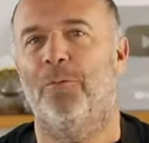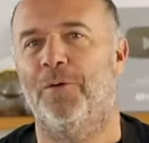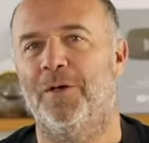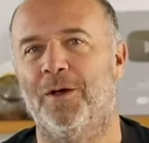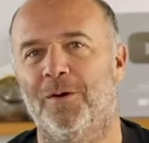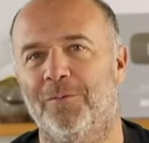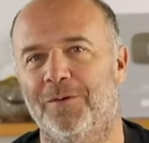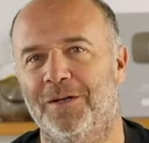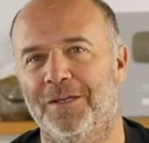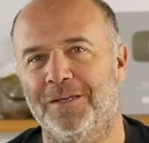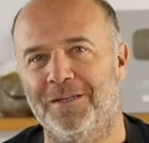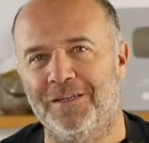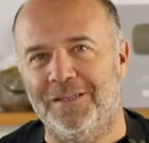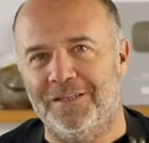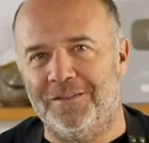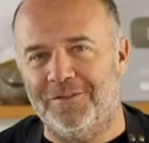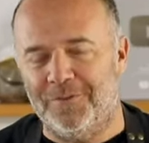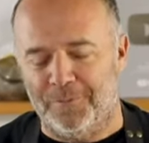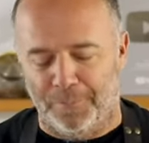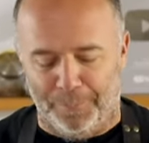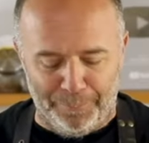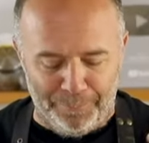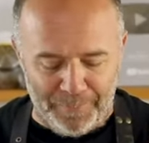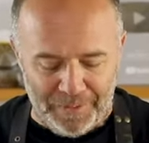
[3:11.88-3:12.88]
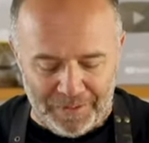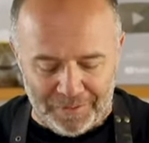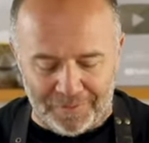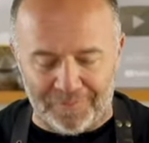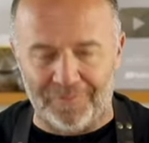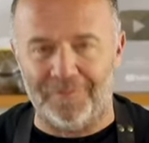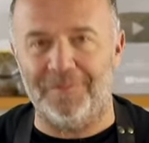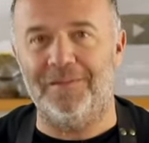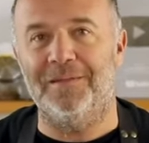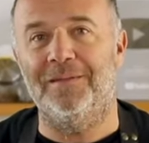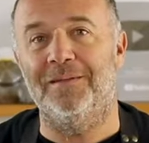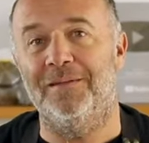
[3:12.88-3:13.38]
We only need to
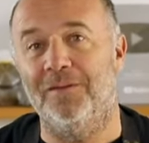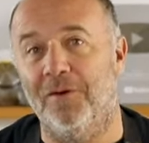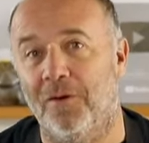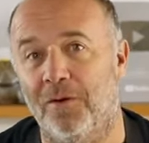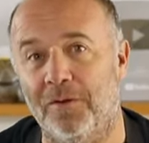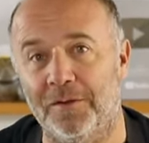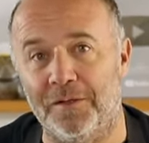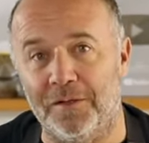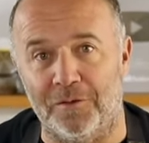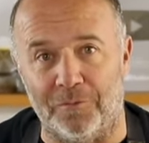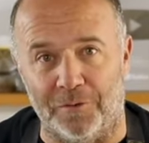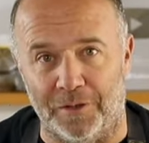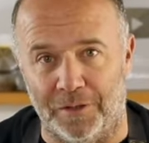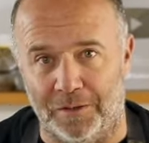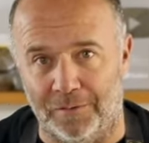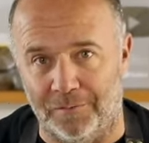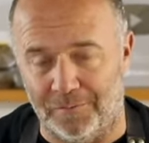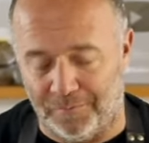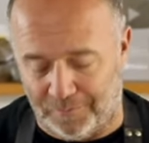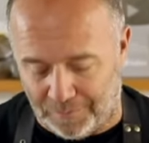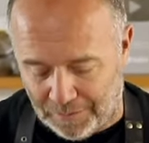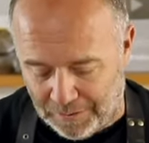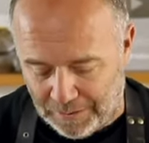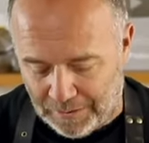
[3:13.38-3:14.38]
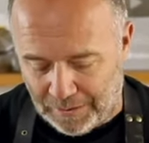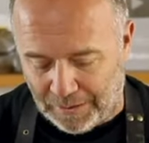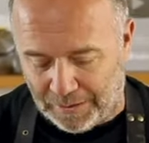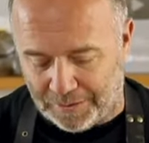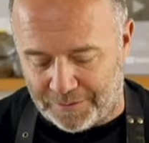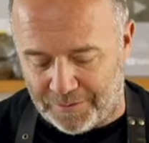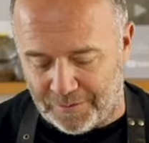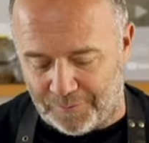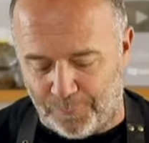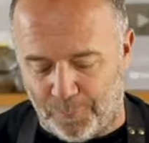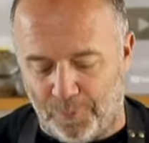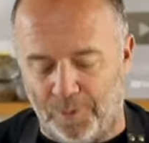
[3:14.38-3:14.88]
mix all the ingredients. I
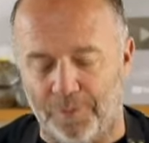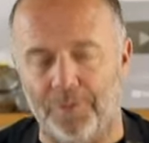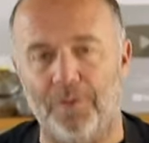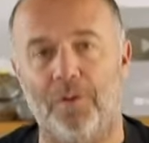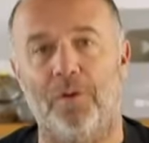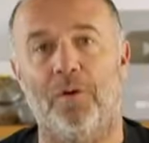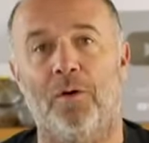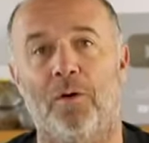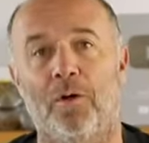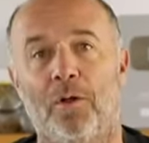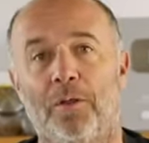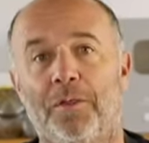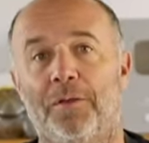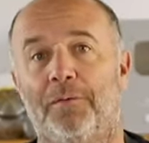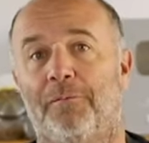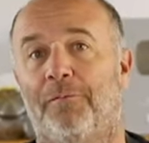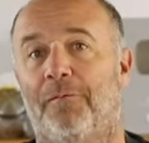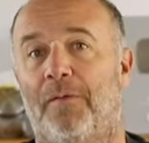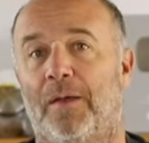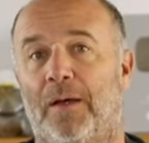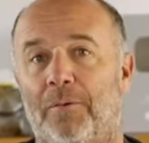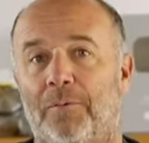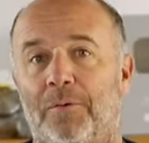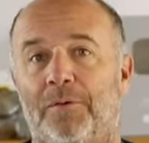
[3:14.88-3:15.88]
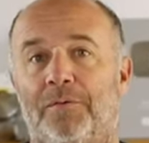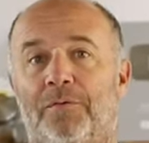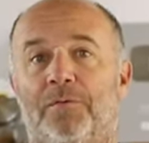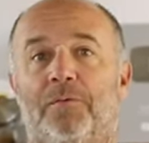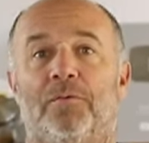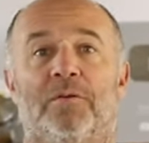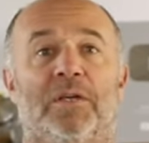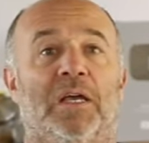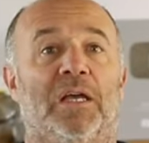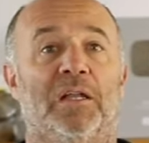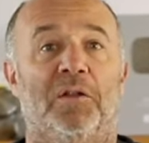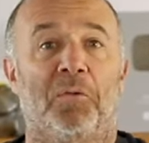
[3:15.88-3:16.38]
just want all the flours
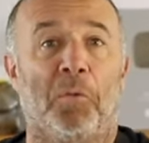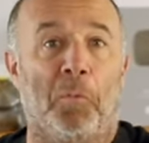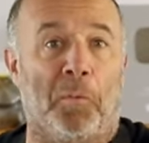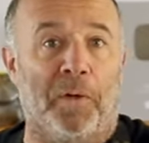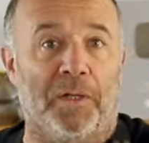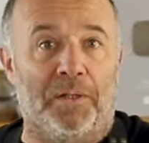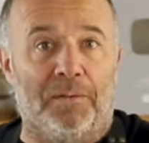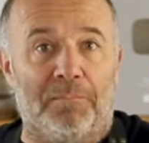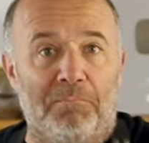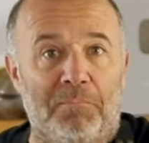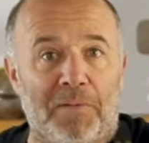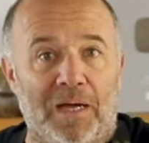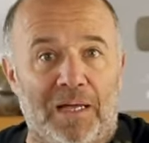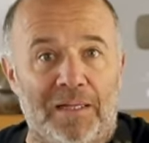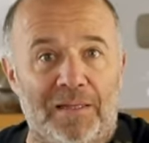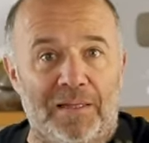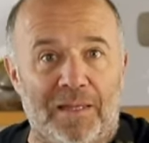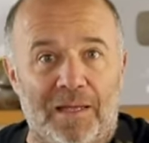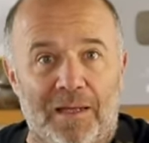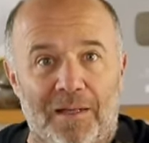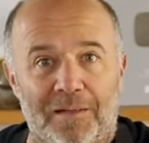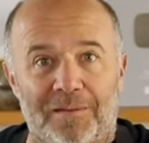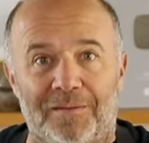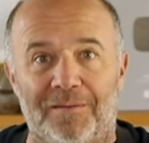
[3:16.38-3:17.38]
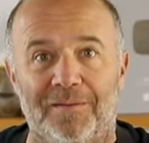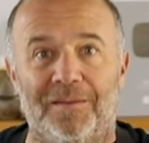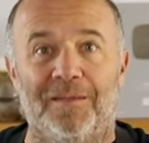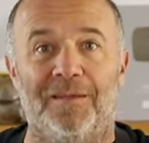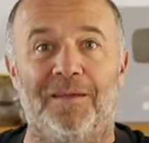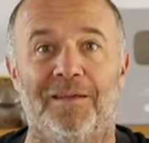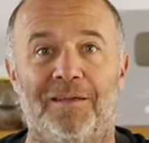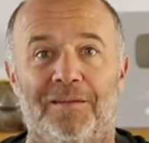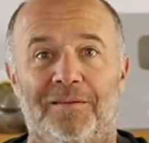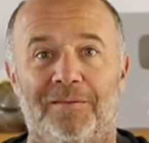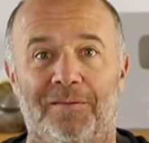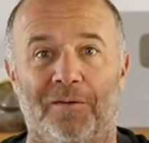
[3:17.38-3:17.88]
to get wet. And that
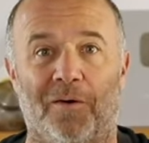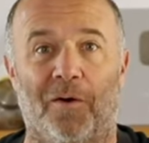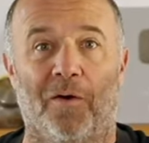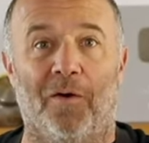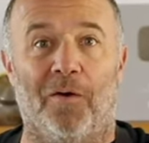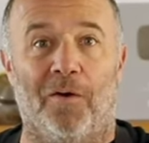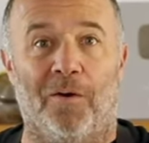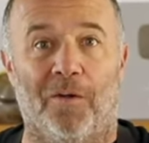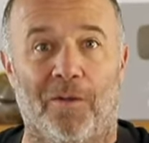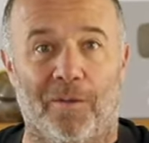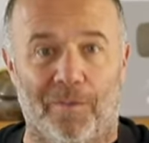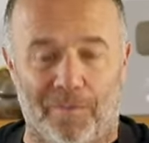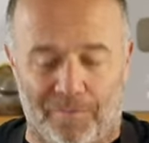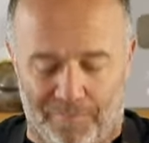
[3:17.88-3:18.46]
is all.